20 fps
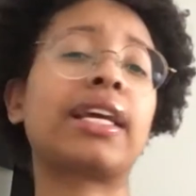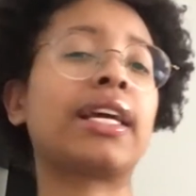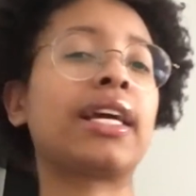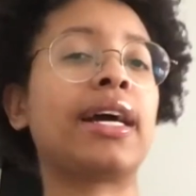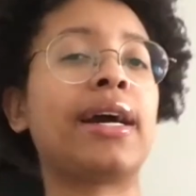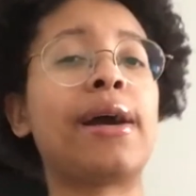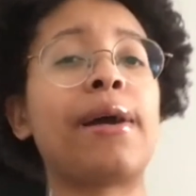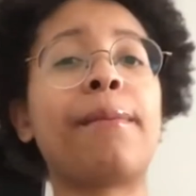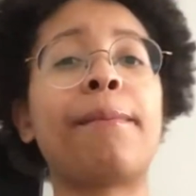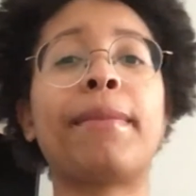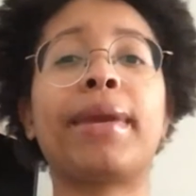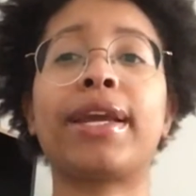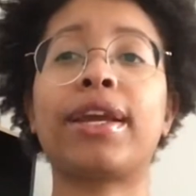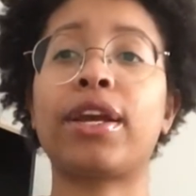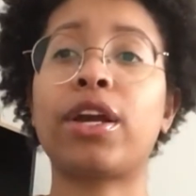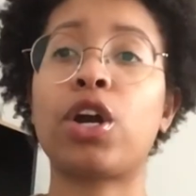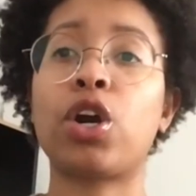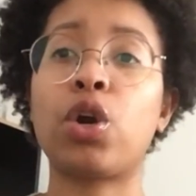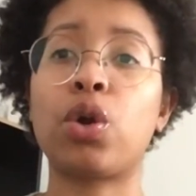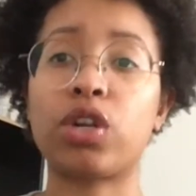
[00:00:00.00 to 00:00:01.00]
come and
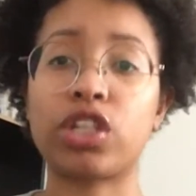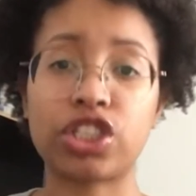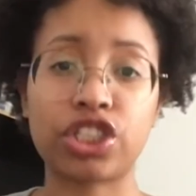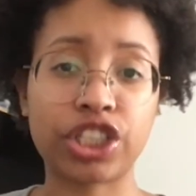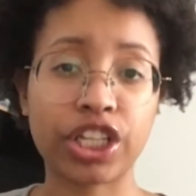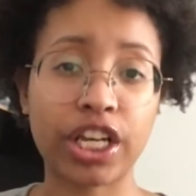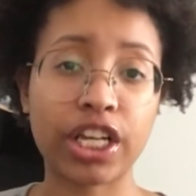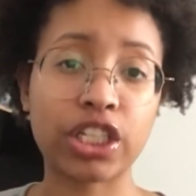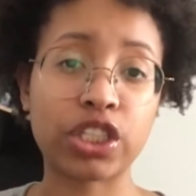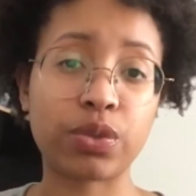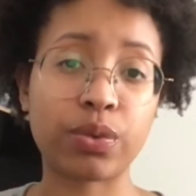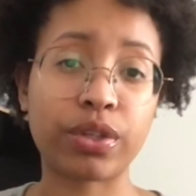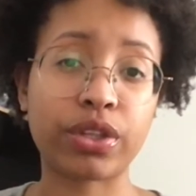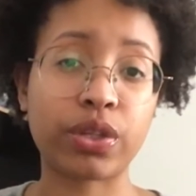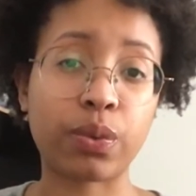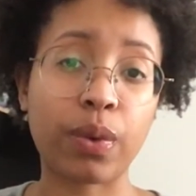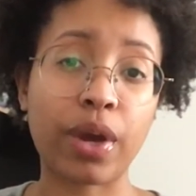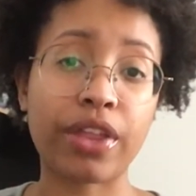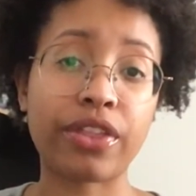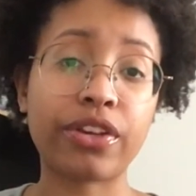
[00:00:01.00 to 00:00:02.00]
go and change with
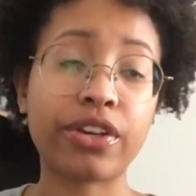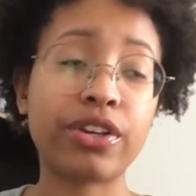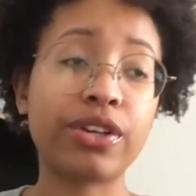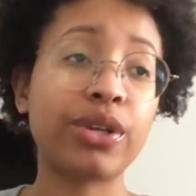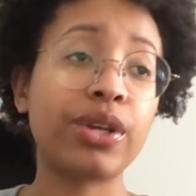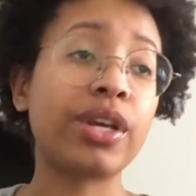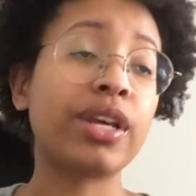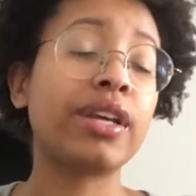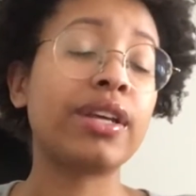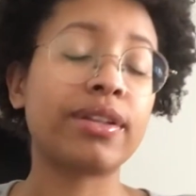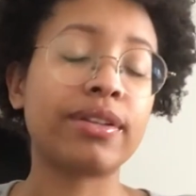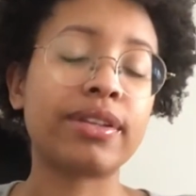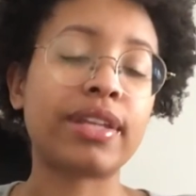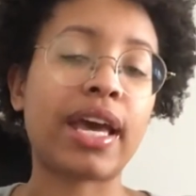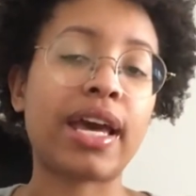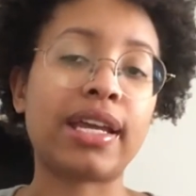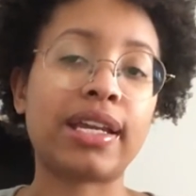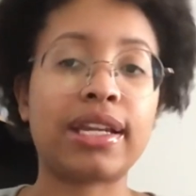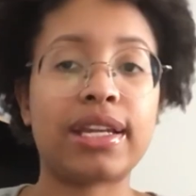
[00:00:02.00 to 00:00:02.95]
the weather, that